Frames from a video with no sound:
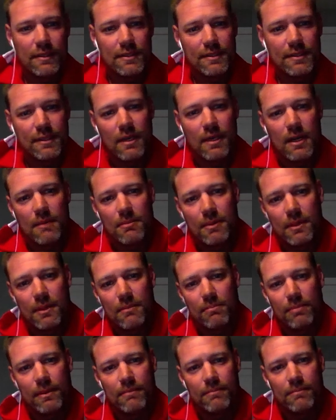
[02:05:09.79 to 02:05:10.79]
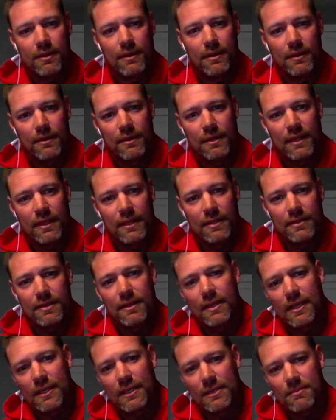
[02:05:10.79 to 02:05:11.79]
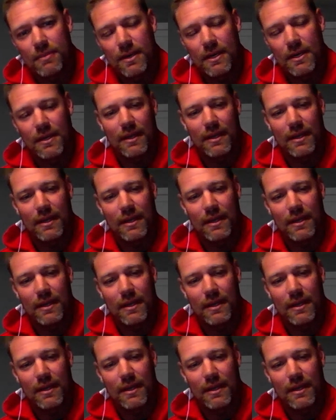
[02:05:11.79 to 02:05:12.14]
so you hop on the bird and get to the next spot.